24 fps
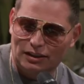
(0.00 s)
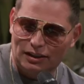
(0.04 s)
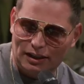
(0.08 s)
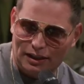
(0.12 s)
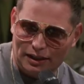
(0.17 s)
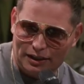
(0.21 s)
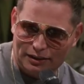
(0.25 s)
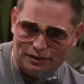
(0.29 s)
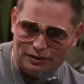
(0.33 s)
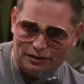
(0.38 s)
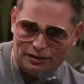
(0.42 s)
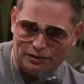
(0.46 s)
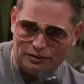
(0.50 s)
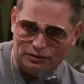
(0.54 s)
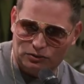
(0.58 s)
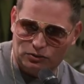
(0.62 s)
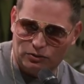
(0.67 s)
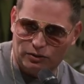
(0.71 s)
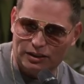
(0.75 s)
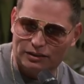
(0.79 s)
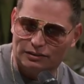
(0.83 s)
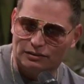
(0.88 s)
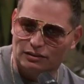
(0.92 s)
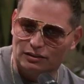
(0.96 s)
and then
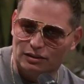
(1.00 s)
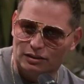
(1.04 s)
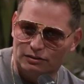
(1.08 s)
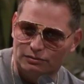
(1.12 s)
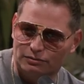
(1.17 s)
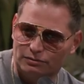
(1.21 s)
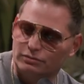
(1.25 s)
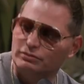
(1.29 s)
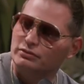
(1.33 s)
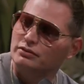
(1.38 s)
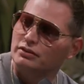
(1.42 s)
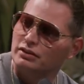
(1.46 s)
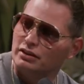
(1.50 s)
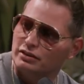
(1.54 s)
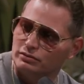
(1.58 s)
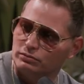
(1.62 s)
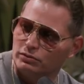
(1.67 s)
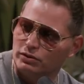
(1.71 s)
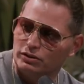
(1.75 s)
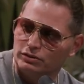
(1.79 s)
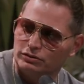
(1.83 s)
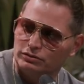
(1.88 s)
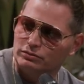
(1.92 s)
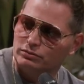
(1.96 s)
Questlove as
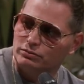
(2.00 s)
well